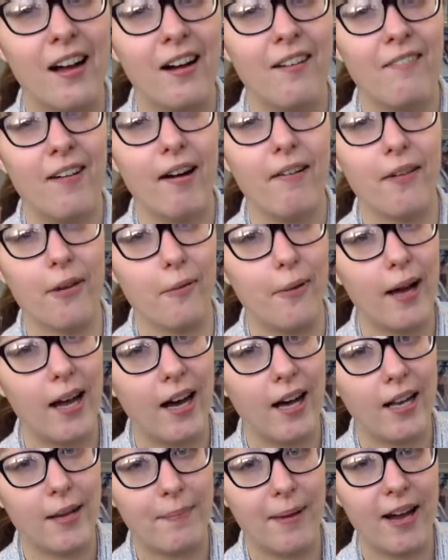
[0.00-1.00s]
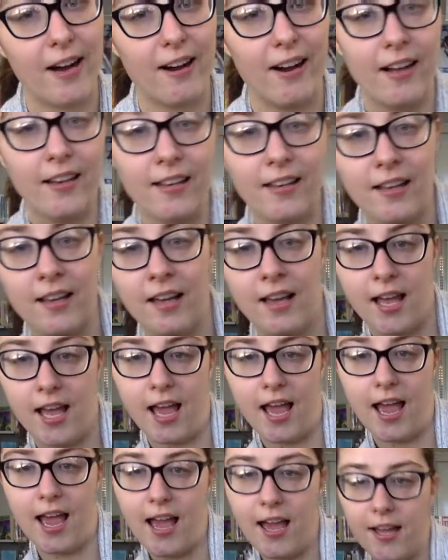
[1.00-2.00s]
Well, we went on a bear hunt,
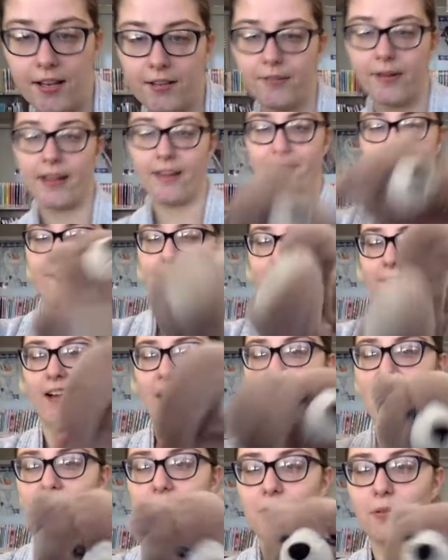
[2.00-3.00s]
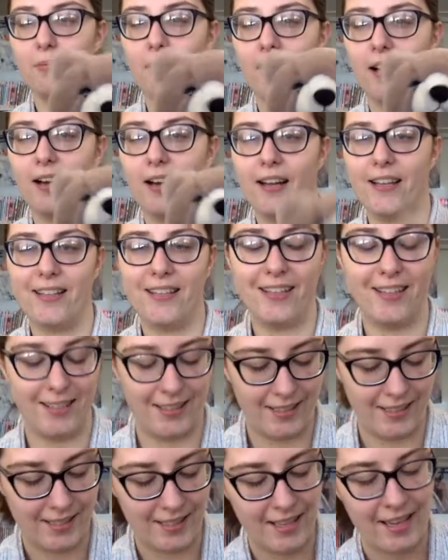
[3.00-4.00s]
and we found one.
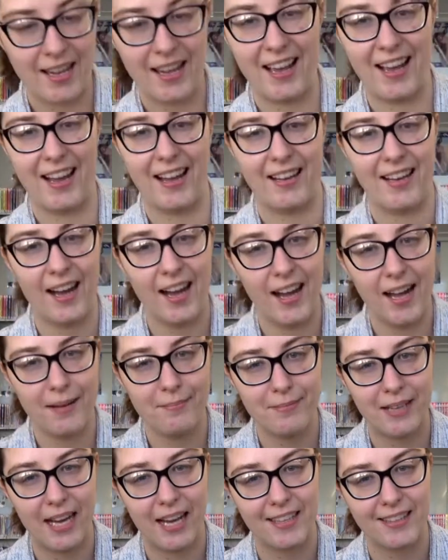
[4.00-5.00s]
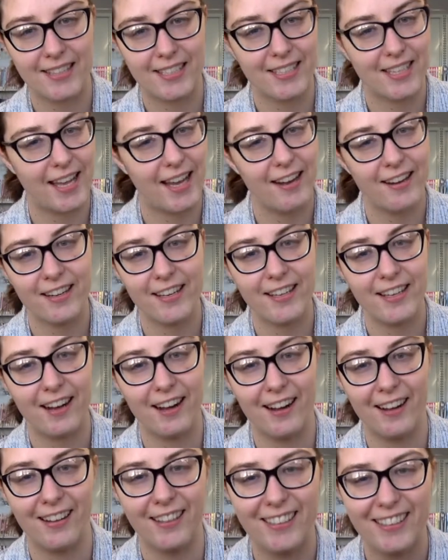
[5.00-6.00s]
And I'm not scared at
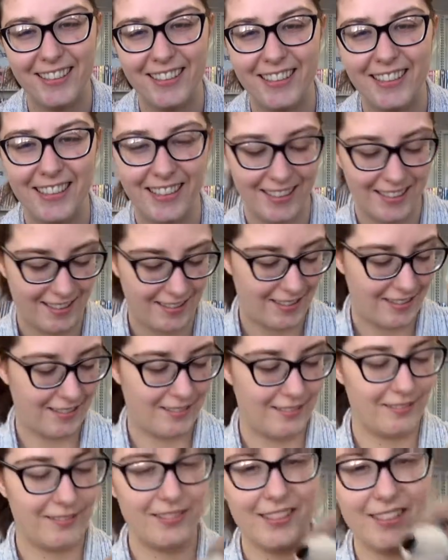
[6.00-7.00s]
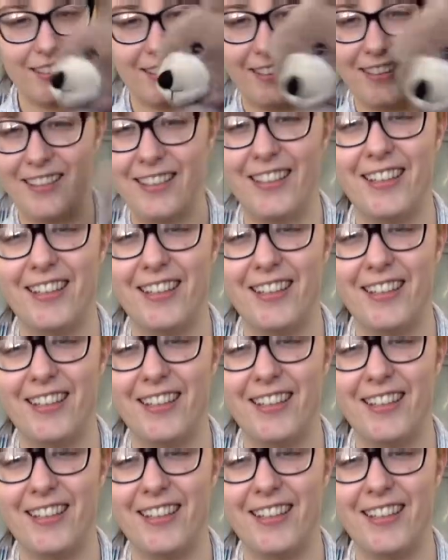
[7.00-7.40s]
all. Woo!